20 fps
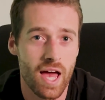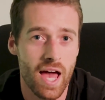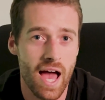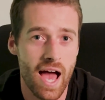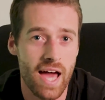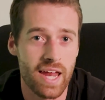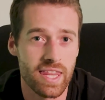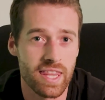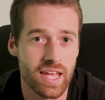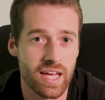
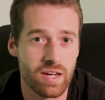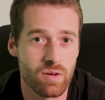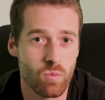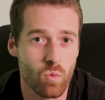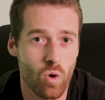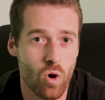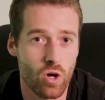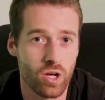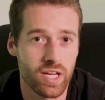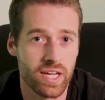and then
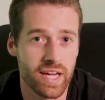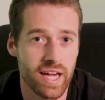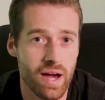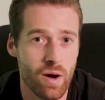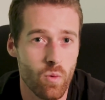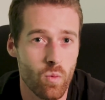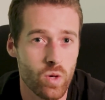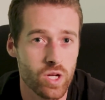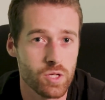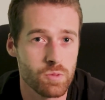working
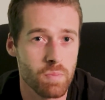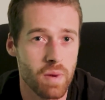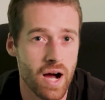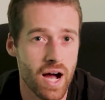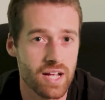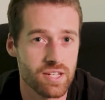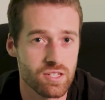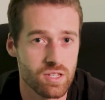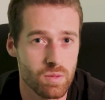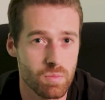out which
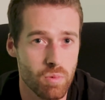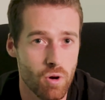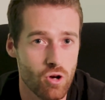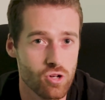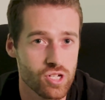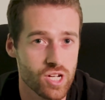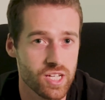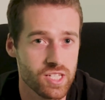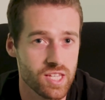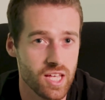parts of the
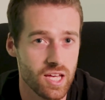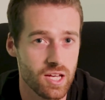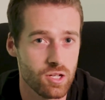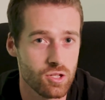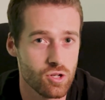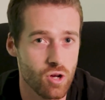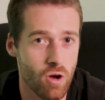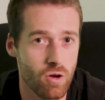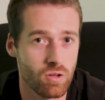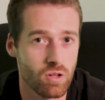project that you
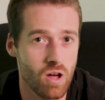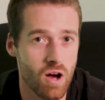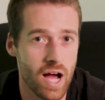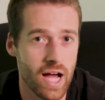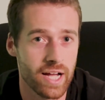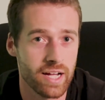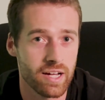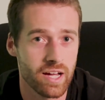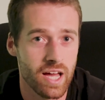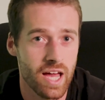don't
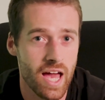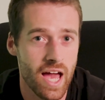like